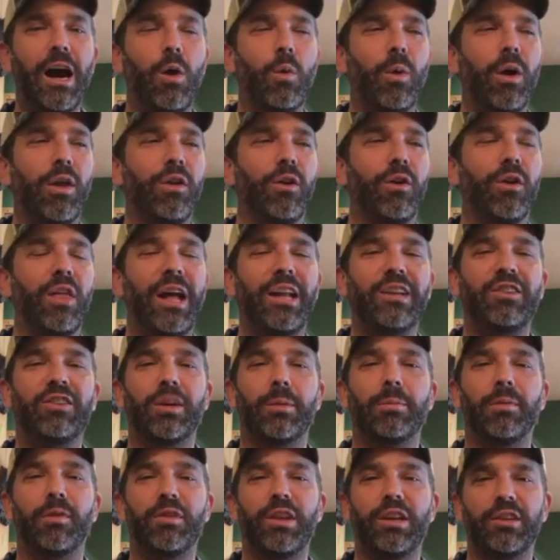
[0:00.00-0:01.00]
whether that's
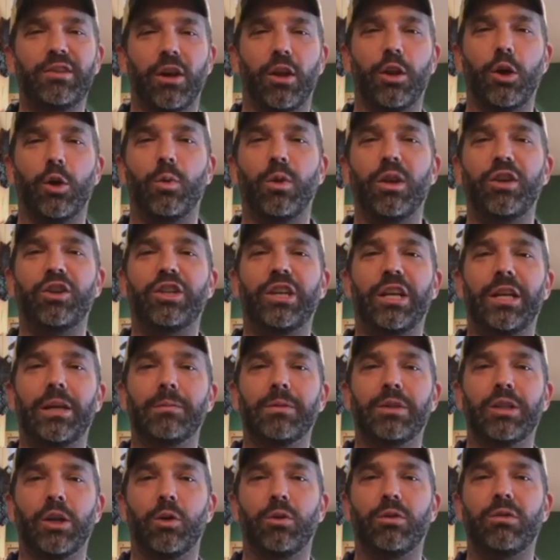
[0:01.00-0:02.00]
some of these other
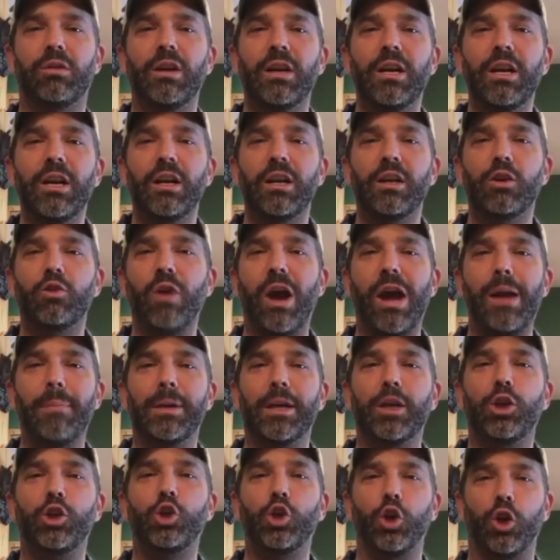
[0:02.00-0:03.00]
regimes,
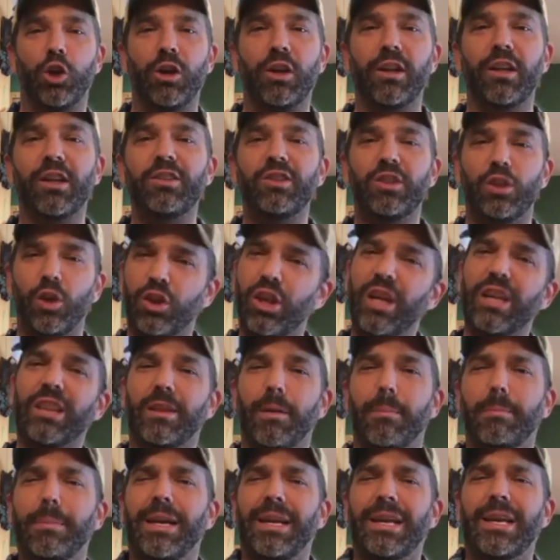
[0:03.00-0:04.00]
grabbing journalists. You'd think
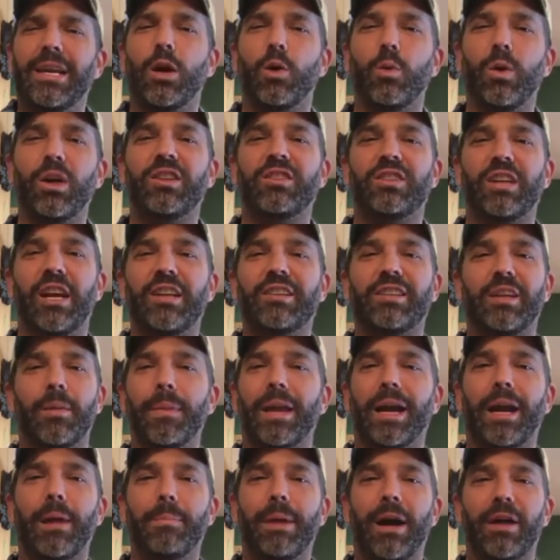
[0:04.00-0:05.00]
the media would say
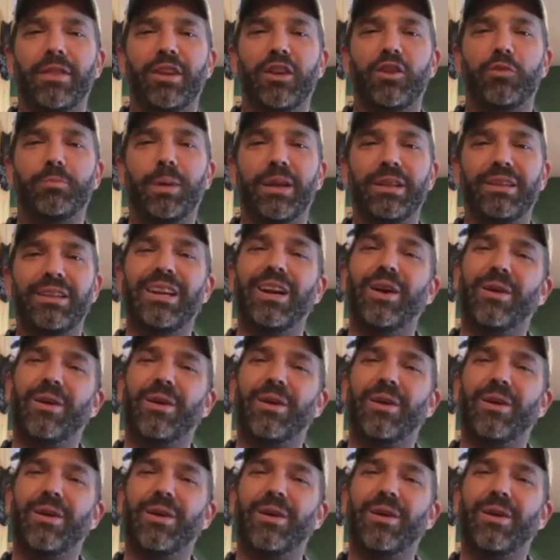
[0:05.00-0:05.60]
something about this, but,